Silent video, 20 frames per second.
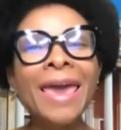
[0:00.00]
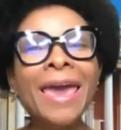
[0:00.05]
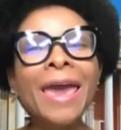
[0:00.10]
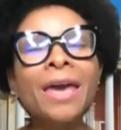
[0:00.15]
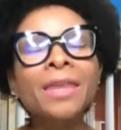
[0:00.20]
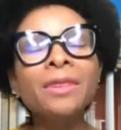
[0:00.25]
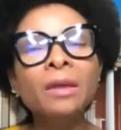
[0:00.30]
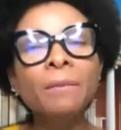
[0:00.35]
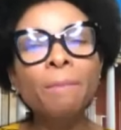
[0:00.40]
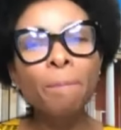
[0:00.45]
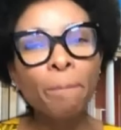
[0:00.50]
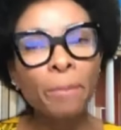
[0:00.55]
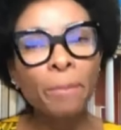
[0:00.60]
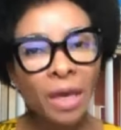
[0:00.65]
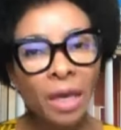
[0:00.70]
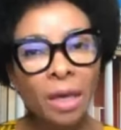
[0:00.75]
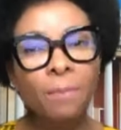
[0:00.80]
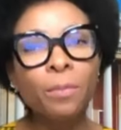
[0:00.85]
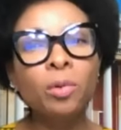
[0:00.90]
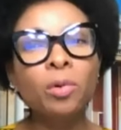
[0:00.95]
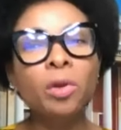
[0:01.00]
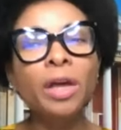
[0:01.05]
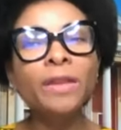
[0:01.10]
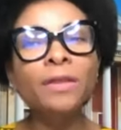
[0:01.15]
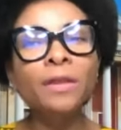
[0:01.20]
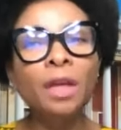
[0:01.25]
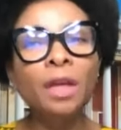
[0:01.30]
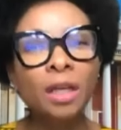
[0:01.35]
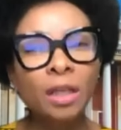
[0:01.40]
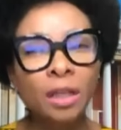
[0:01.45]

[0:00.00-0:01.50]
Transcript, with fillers: and the people and the